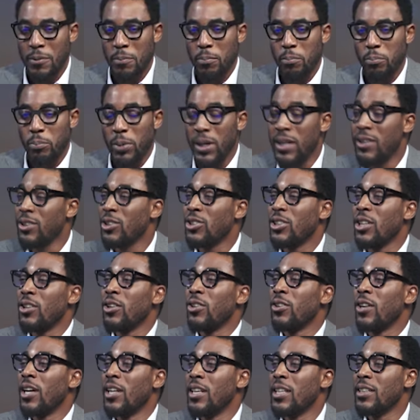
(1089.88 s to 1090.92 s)
being
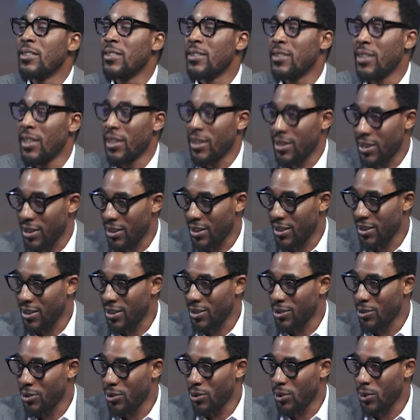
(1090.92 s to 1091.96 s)
generalistic,
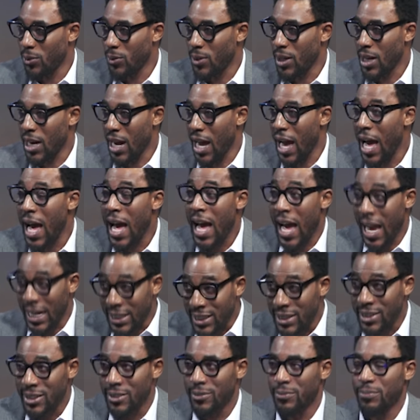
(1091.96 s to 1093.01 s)
you know,
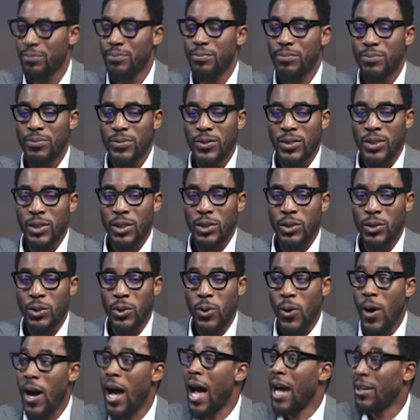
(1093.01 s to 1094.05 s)
can, you
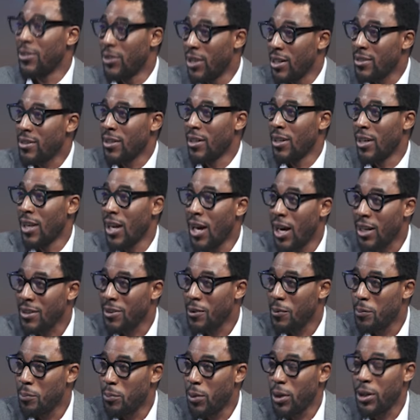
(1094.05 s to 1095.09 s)
know, address a lot,
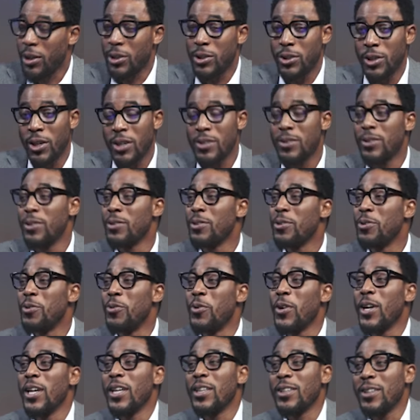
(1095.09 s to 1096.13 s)
but it doesn't
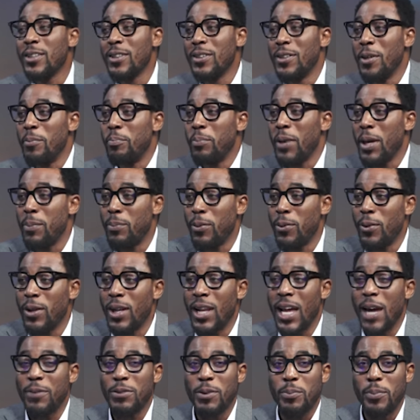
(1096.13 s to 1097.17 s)
reach the people
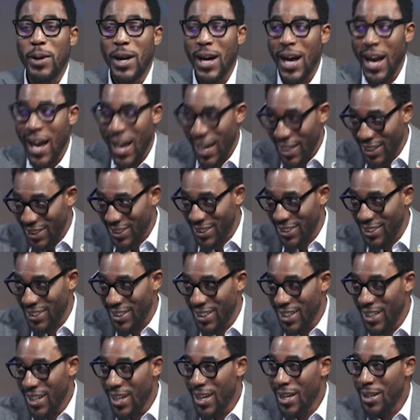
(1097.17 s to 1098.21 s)
left behind,
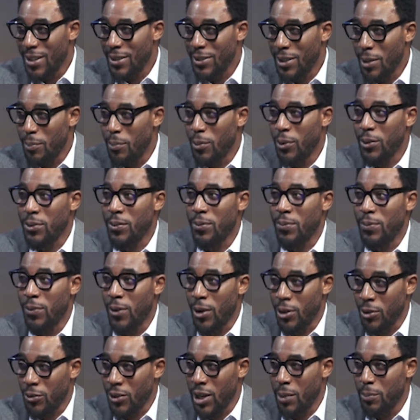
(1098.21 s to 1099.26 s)
the most
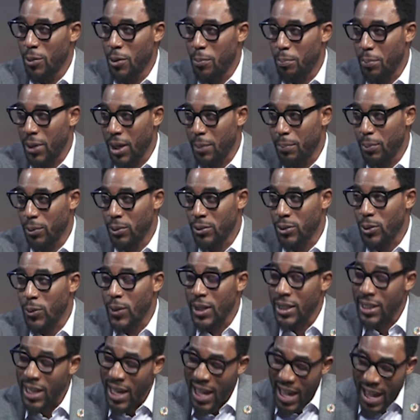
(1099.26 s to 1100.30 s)
vulnerable people. So
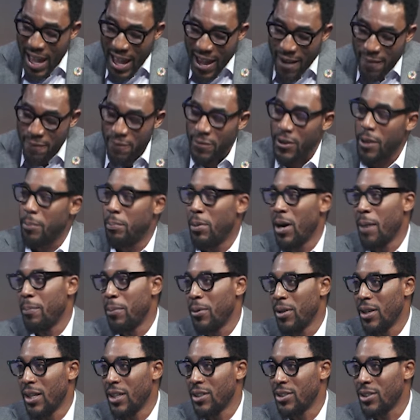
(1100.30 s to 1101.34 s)
in every
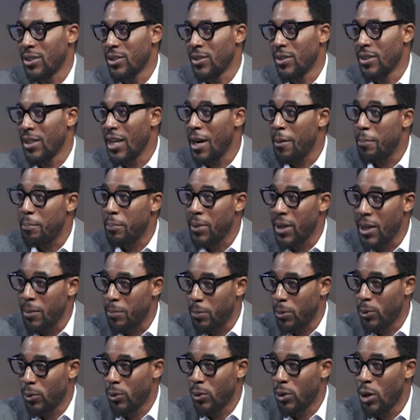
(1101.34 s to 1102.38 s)
population, there are
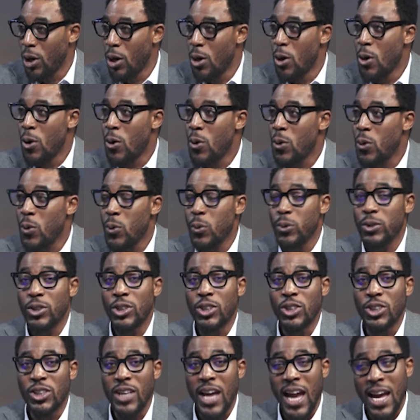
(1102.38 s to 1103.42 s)
people who
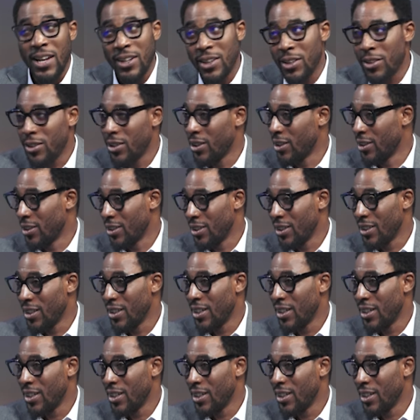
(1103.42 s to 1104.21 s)
general